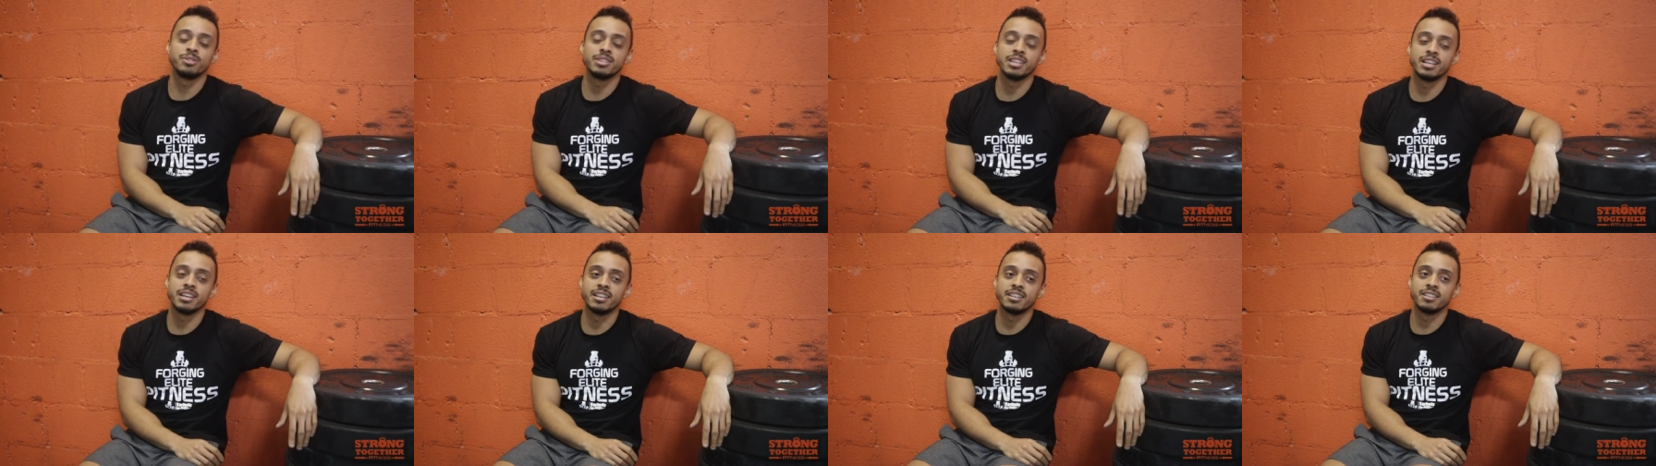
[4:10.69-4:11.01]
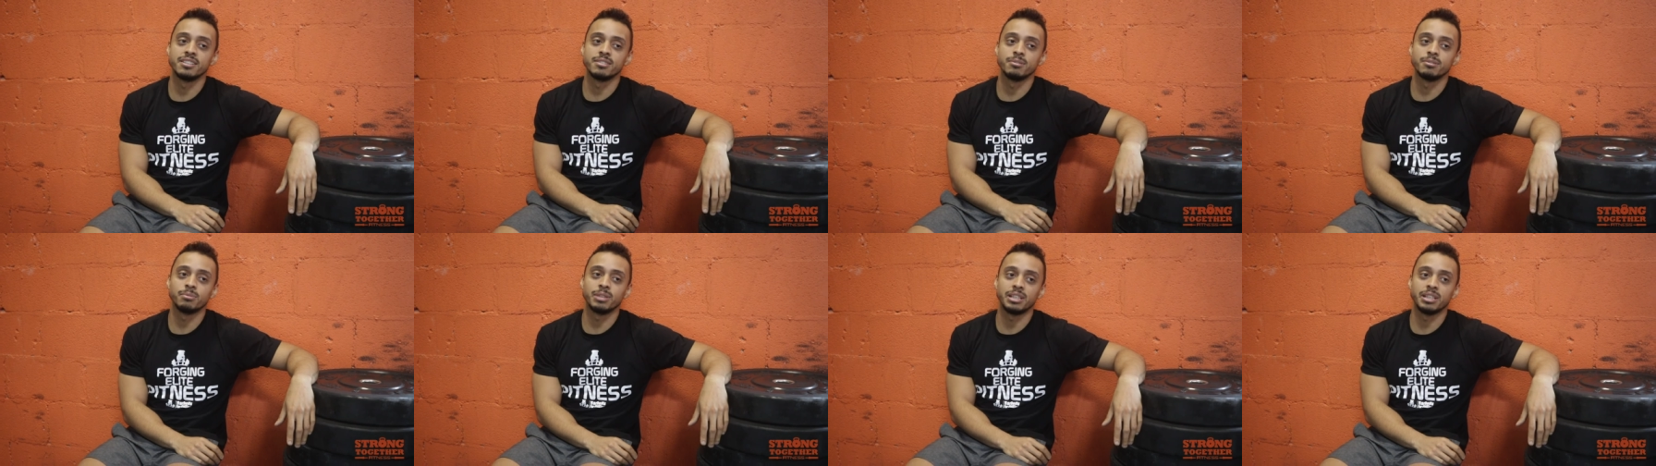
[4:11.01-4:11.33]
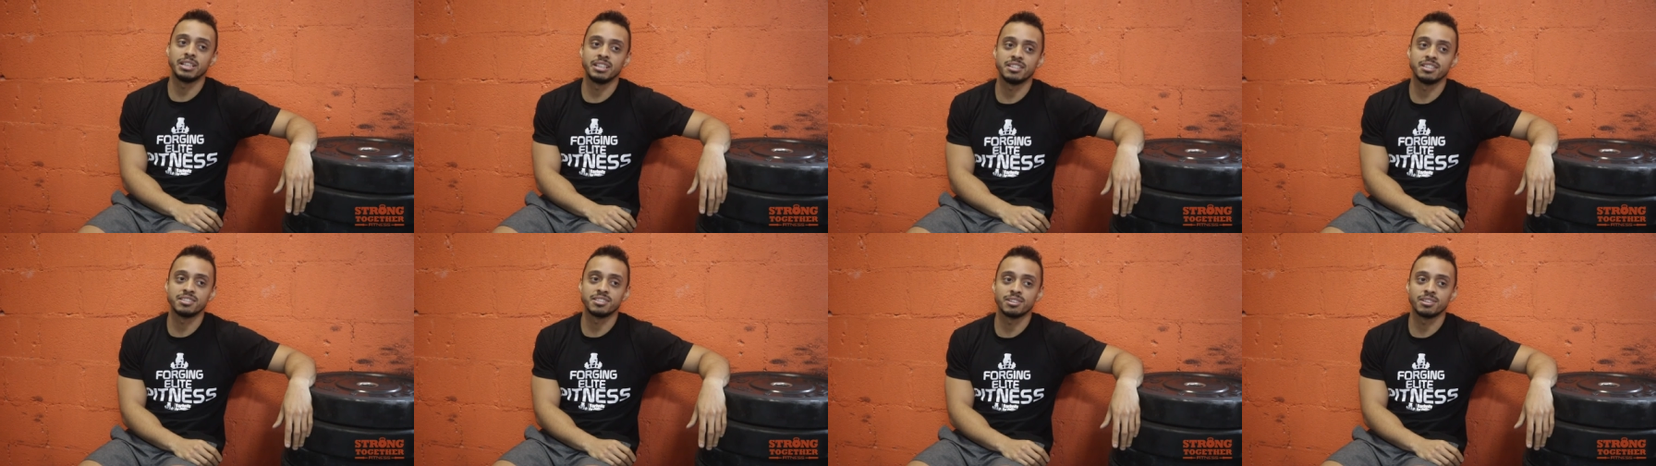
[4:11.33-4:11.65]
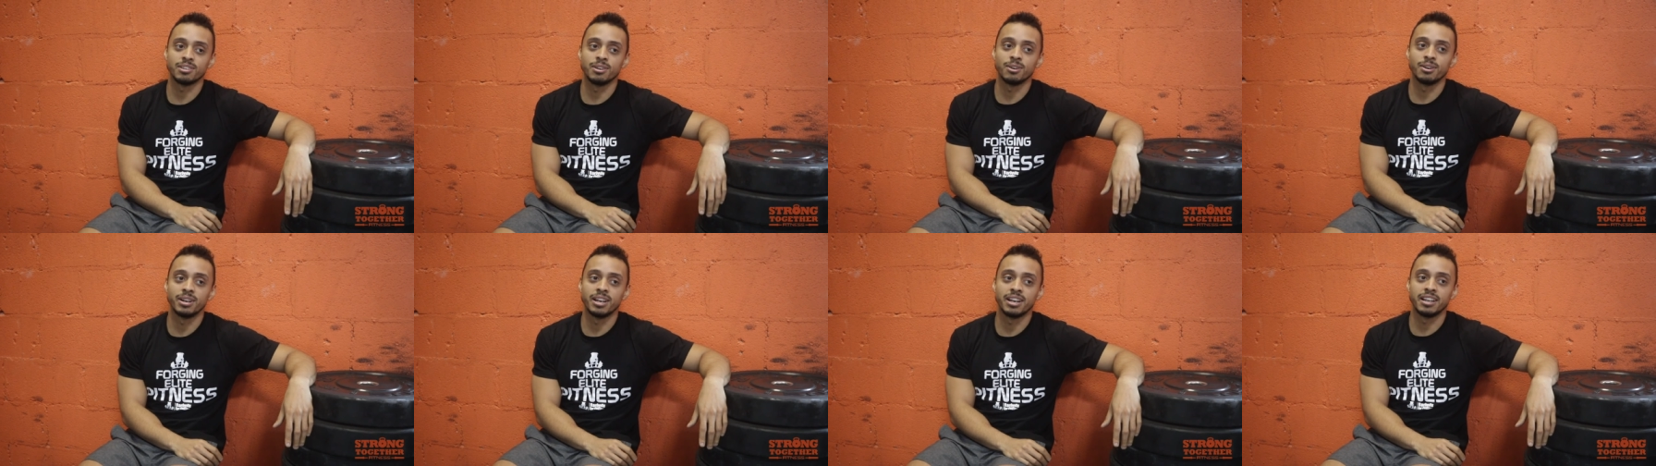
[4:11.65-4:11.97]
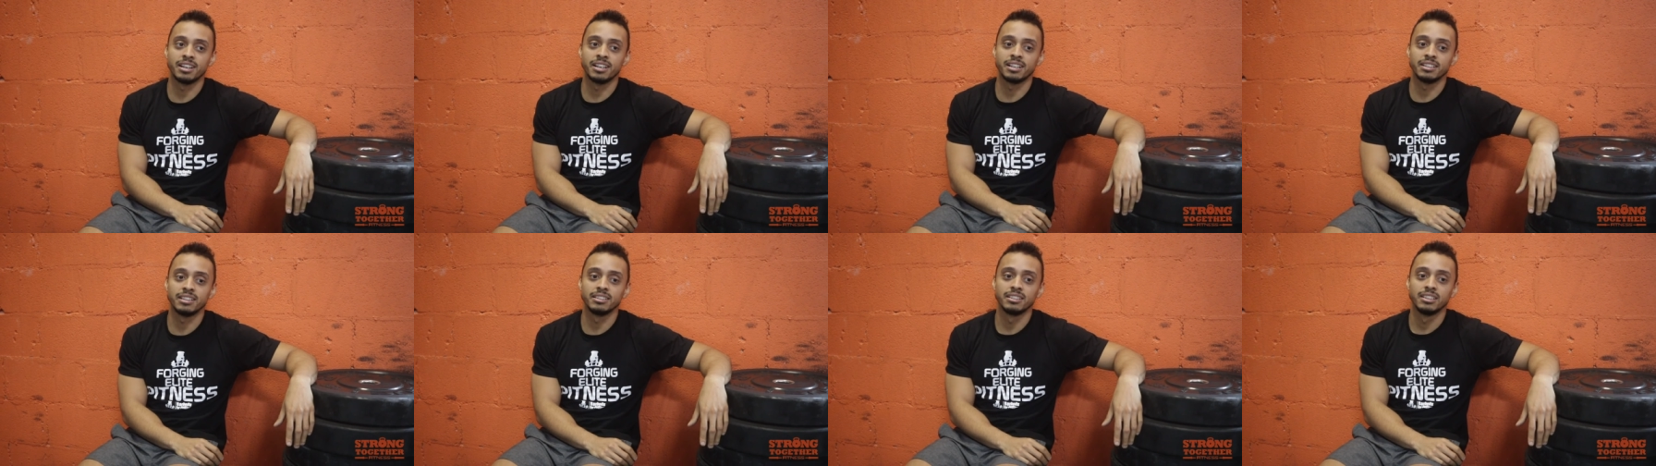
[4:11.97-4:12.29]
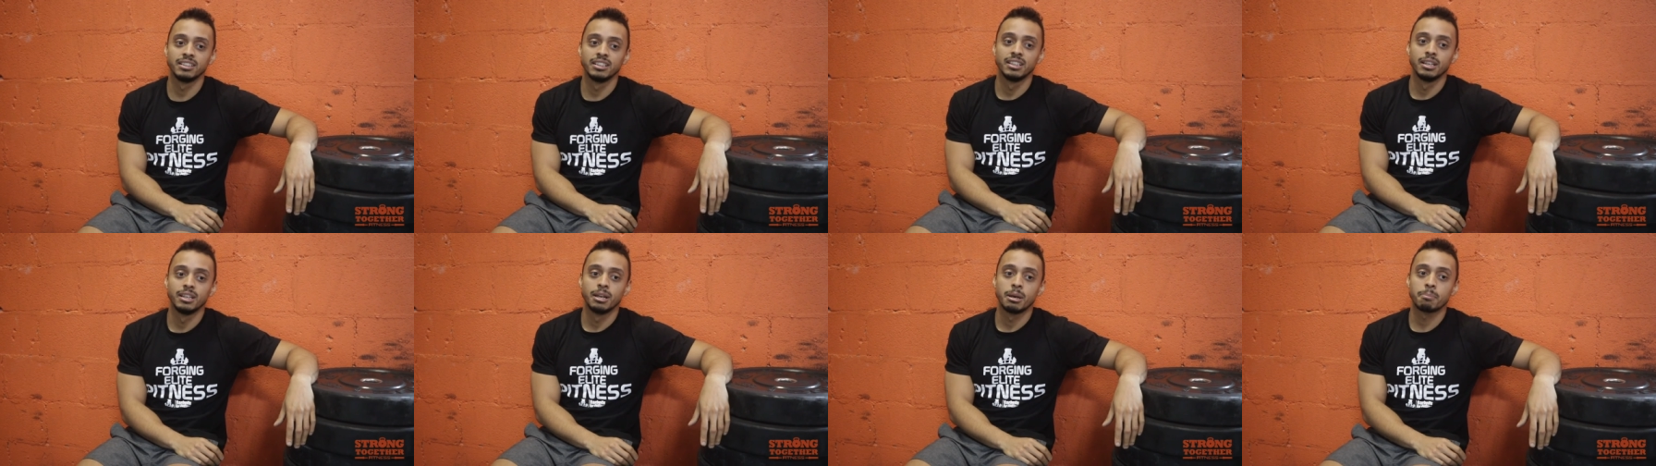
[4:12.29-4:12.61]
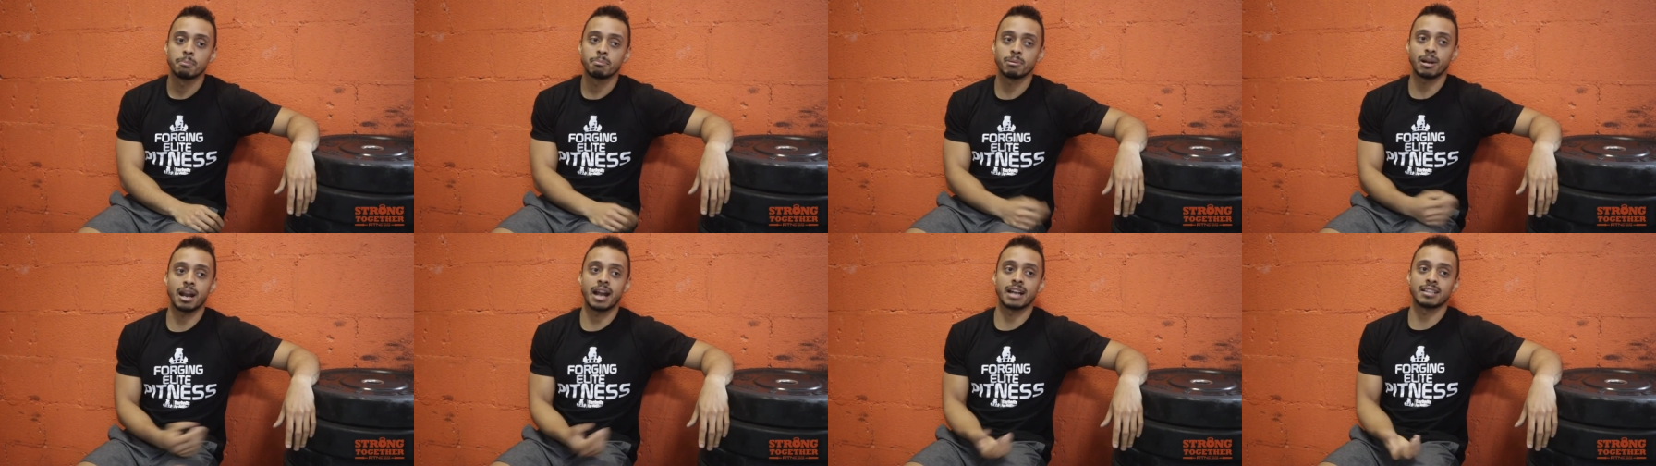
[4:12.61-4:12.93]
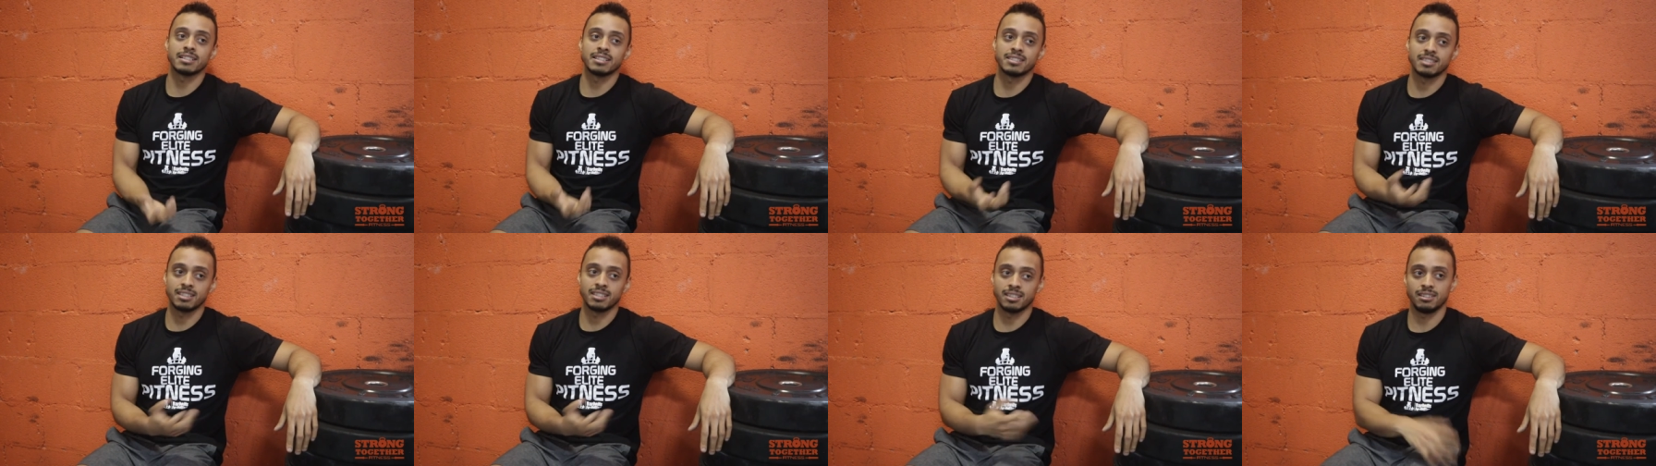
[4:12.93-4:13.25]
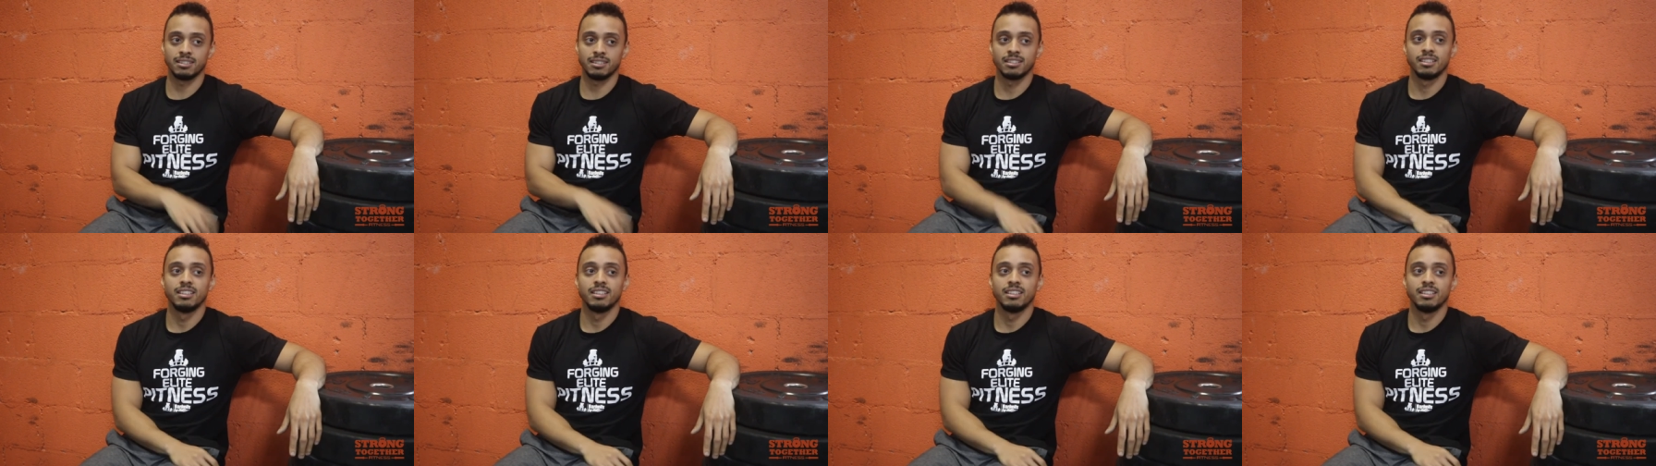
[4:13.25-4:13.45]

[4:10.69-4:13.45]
then we need to go ahead and practice it